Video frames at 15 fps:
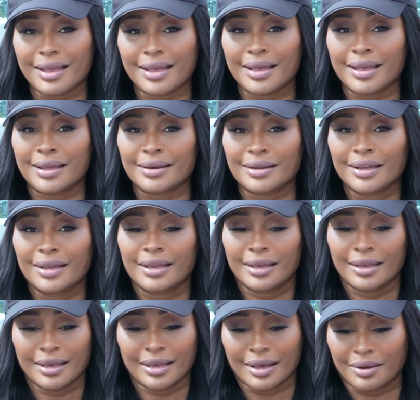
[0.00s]
and
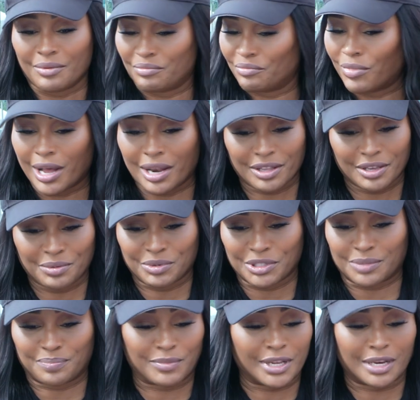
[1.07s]
while he
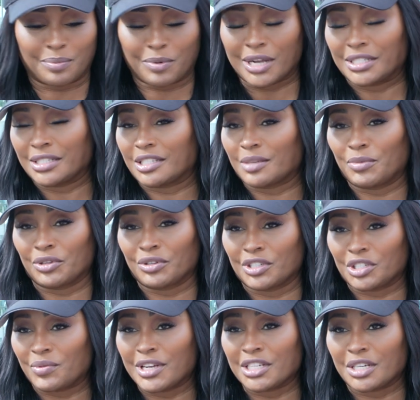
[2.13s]
was in the process of building
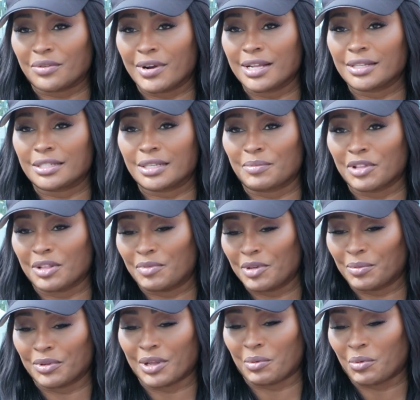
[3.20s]
his restaurant, some of the
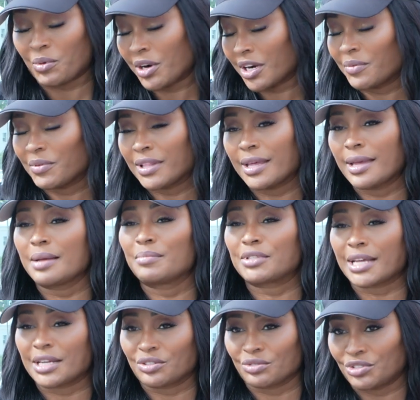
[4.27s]
people that were working with him,
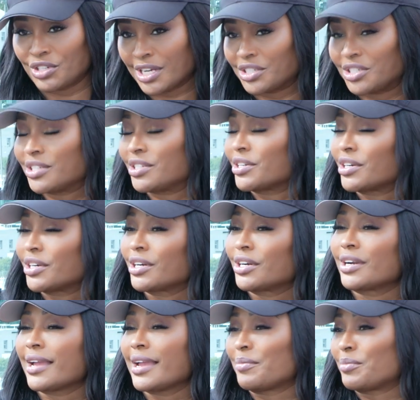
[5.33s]
Satchel
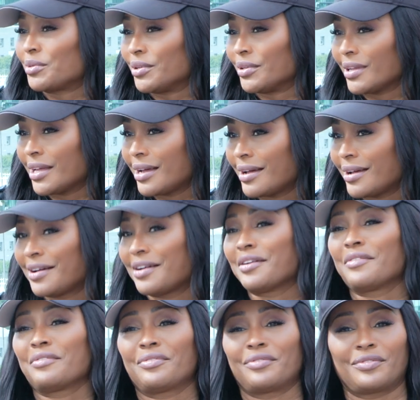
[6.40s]
Jester, April
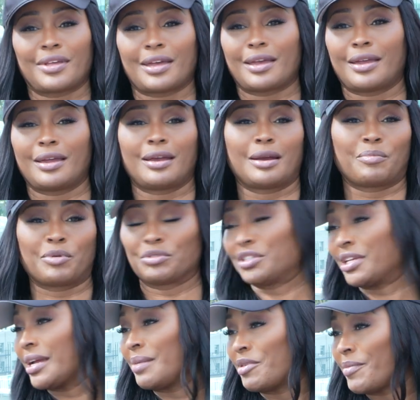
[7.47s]
Love, they
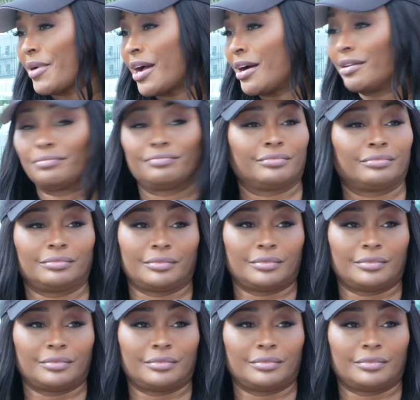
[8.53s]
approached him about